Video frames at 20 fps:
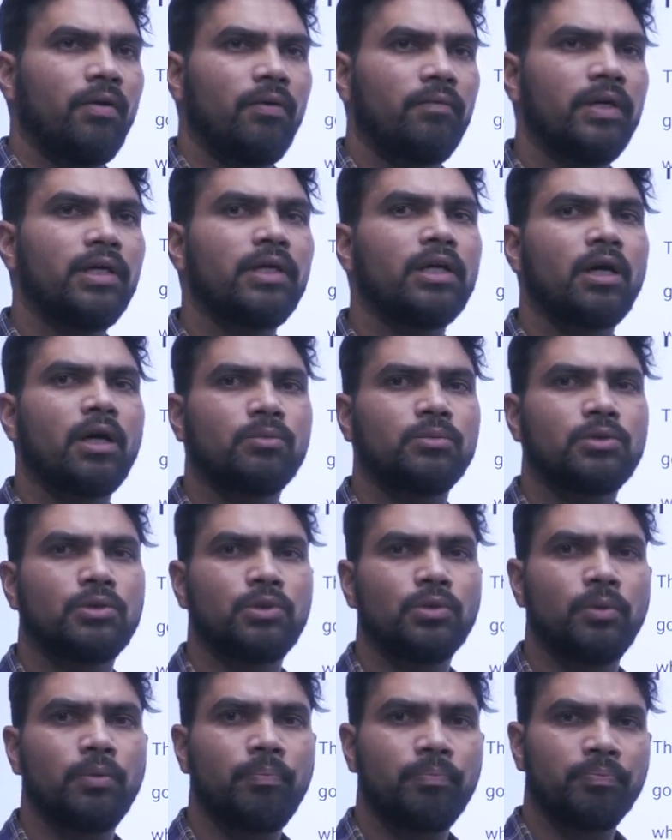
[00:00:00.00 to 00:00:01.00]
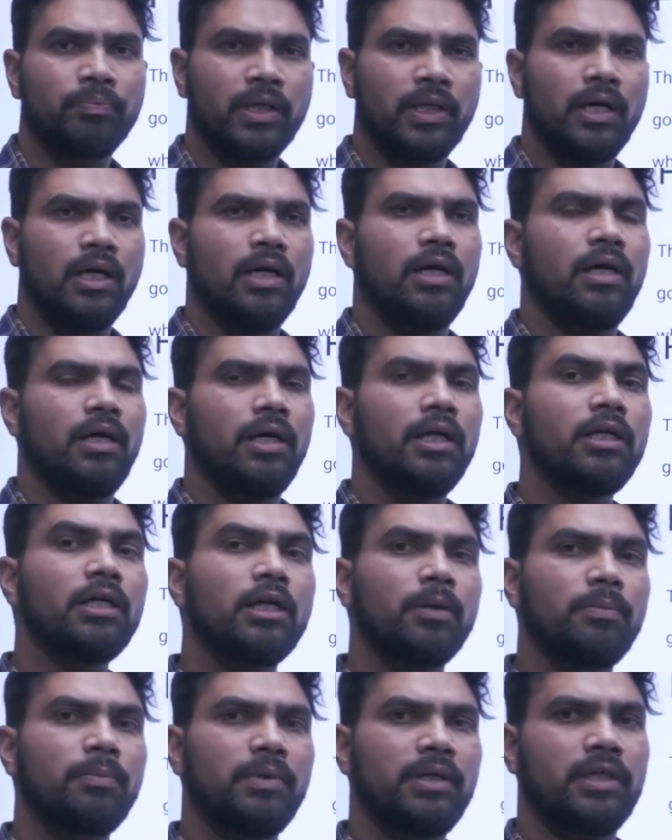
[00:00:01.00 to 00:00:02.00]
when it comes to
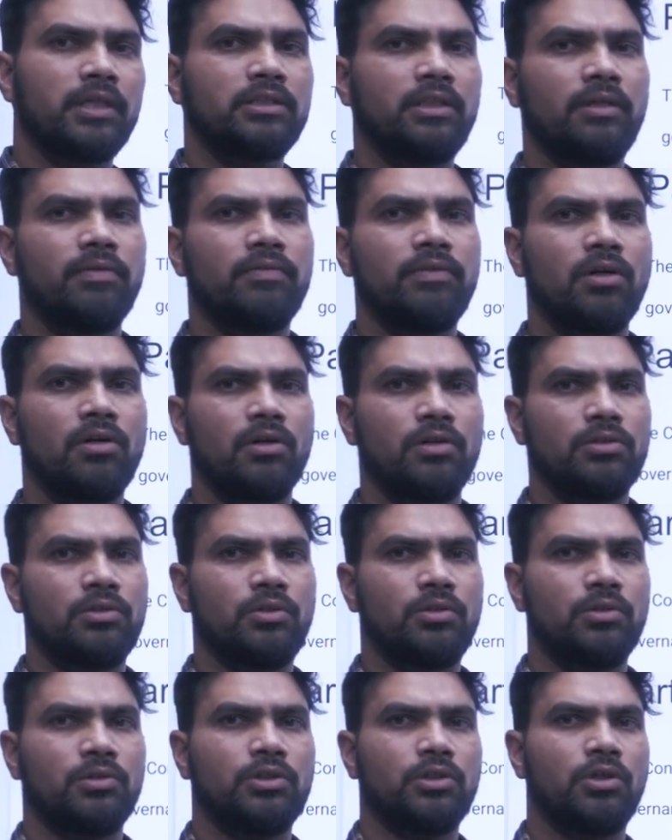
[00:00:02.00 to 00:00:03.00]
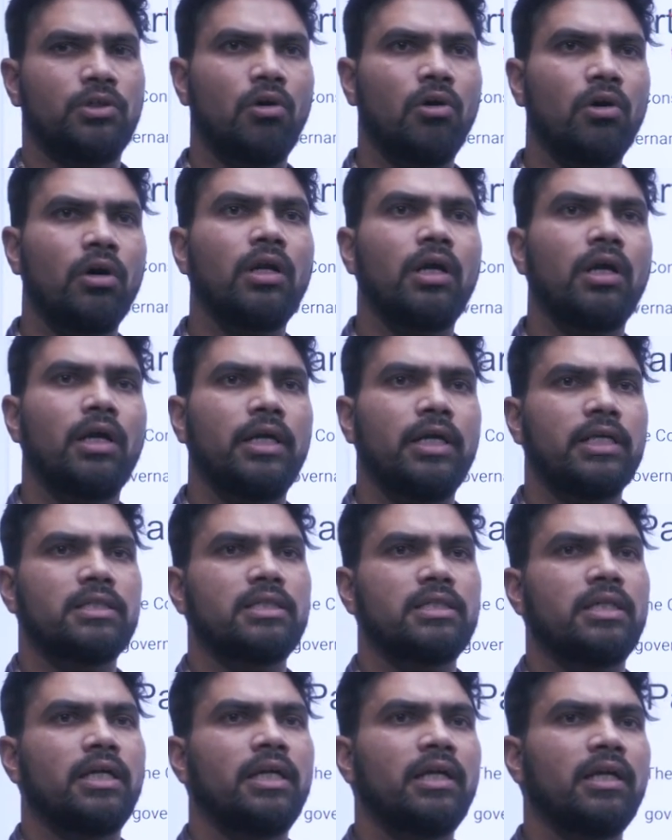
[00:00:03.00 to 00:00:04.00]
interpretation of the constitution or
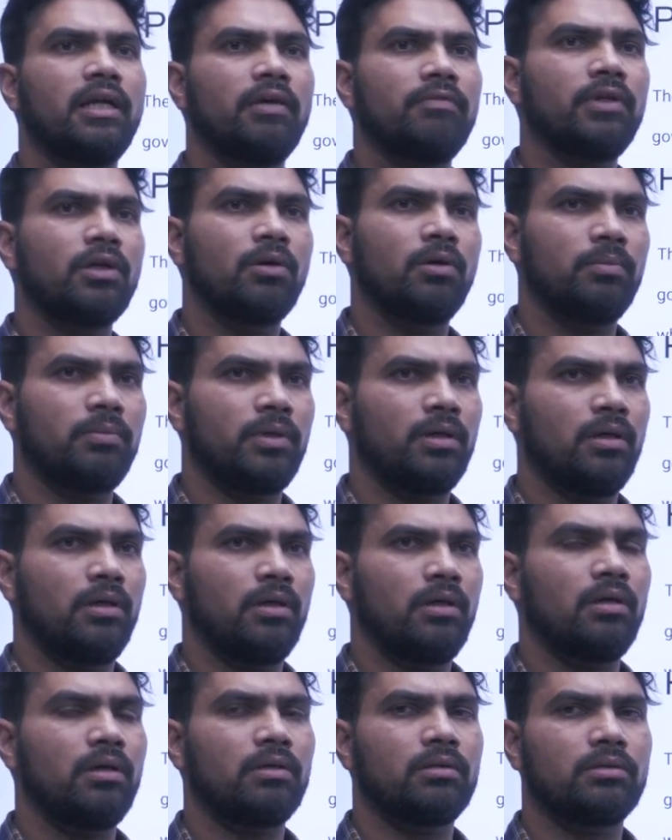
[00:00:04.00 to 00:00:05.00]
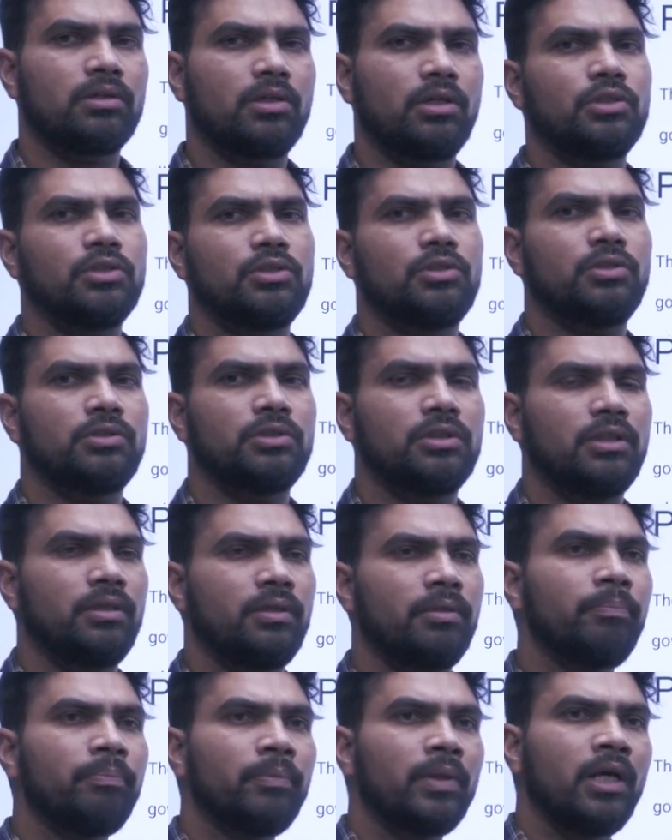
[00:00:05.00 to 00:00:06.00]
understanding of the
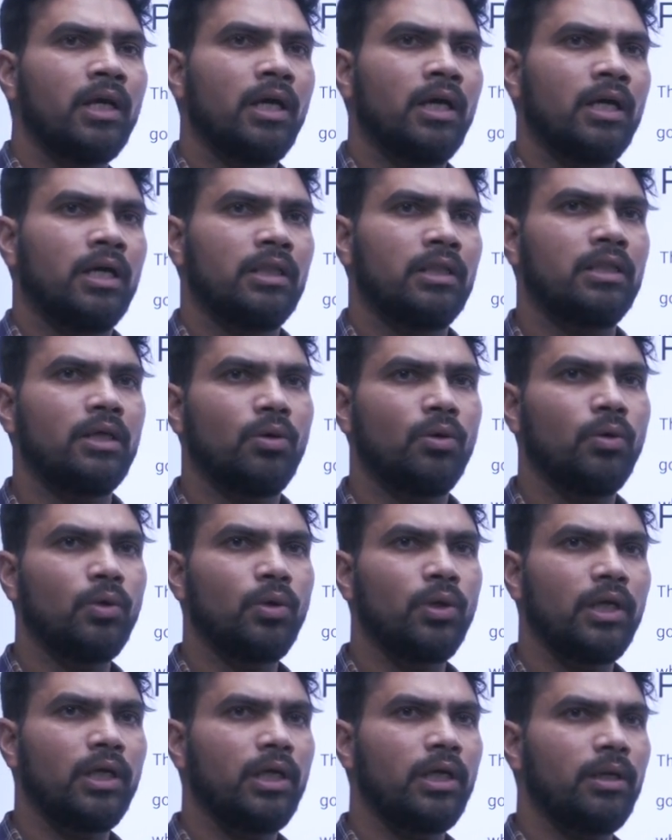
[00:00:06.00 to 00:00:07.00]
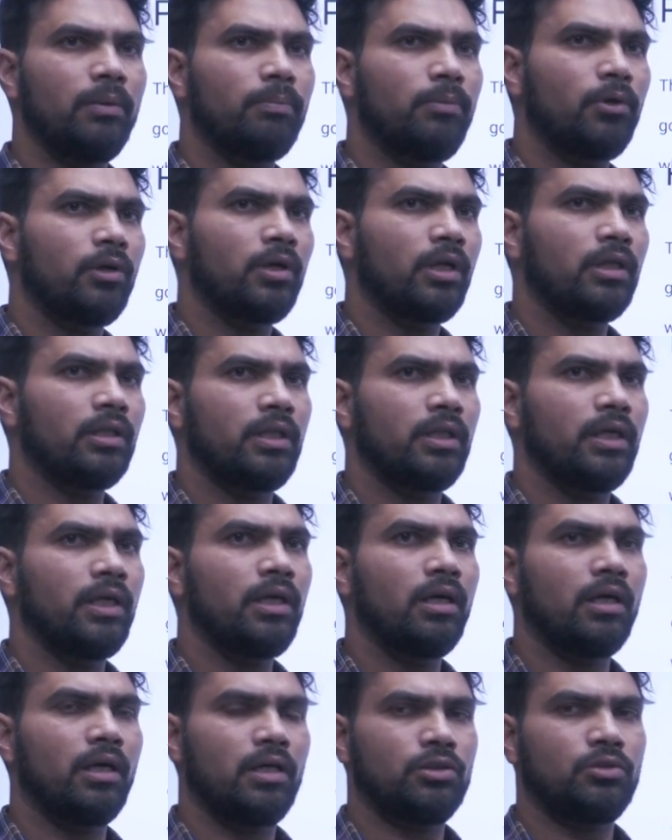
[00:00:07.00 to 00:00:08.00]
constitution. The only important
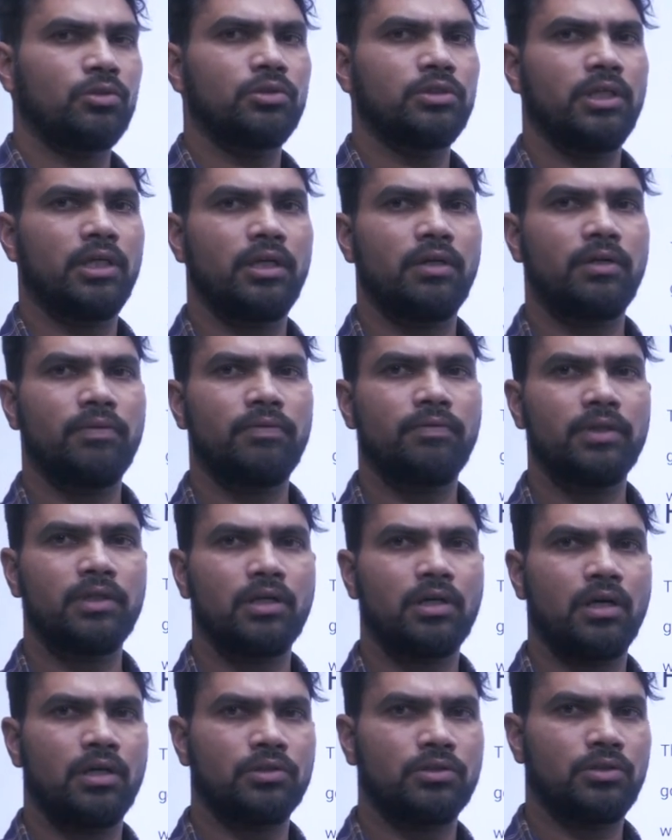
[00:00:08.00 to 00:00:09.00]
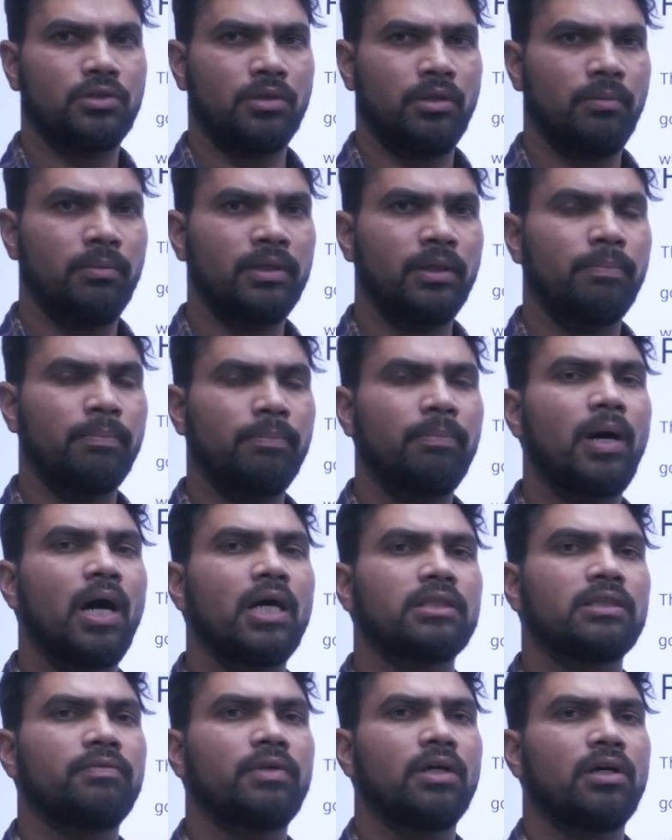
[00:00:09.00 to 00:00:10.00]
thing associated with parts
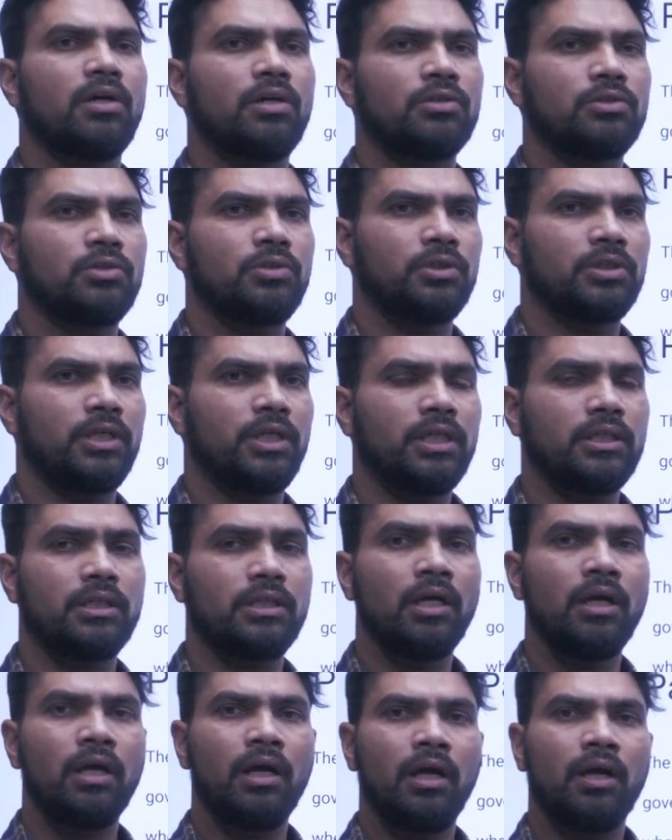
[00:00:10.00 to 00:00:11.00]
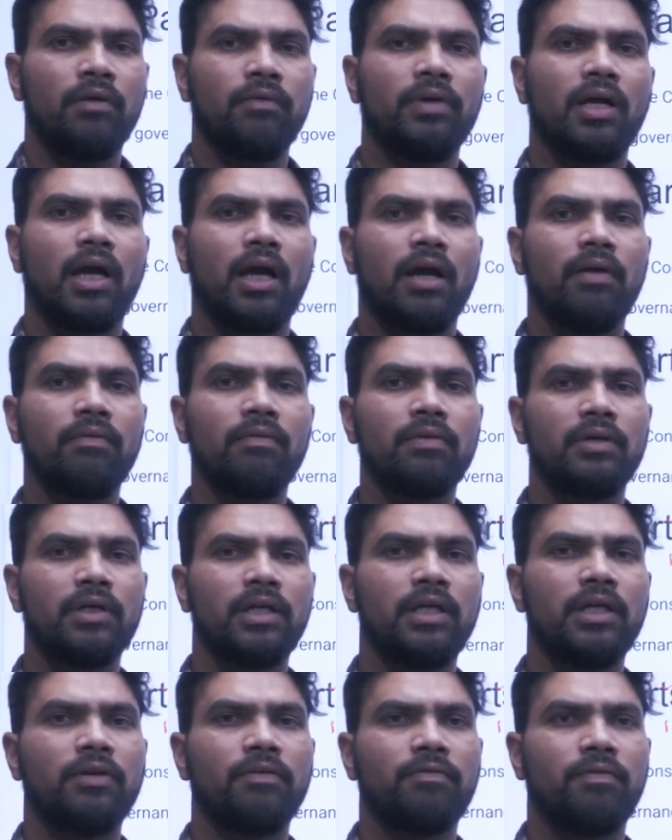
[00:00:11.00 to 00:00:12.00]
of the constitution is we have
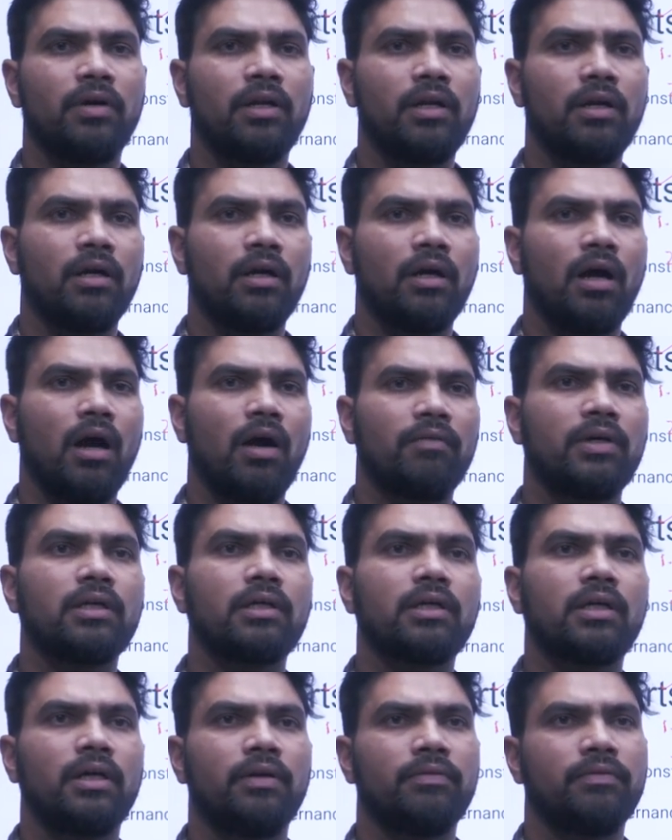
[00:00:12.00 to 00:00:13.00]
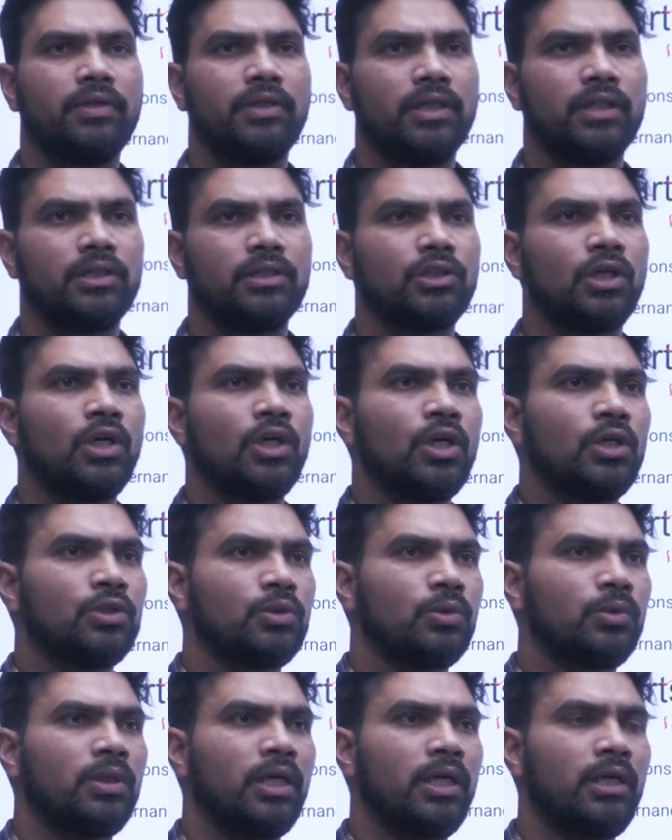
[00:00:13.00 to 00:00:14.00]
did it for our convenience
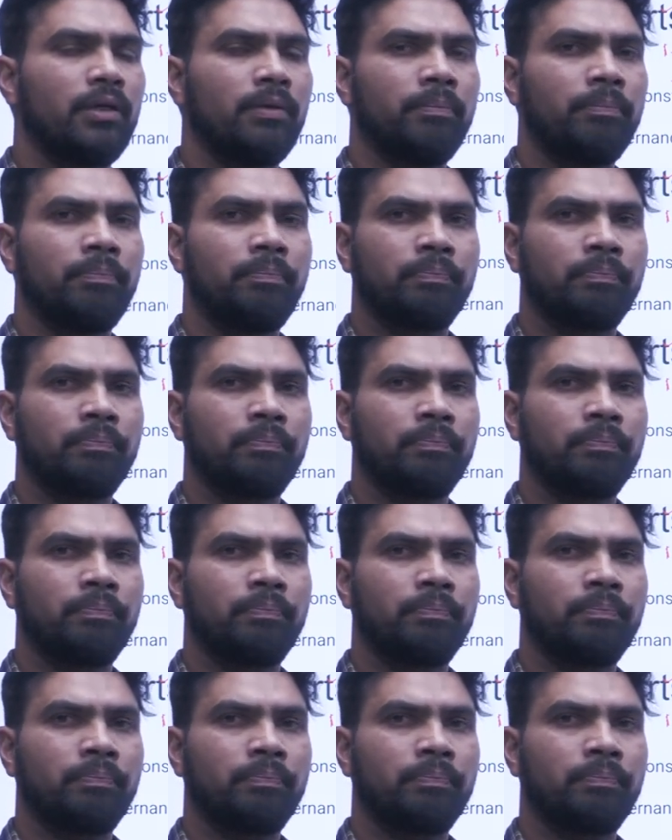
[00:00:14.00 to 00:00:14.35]
so that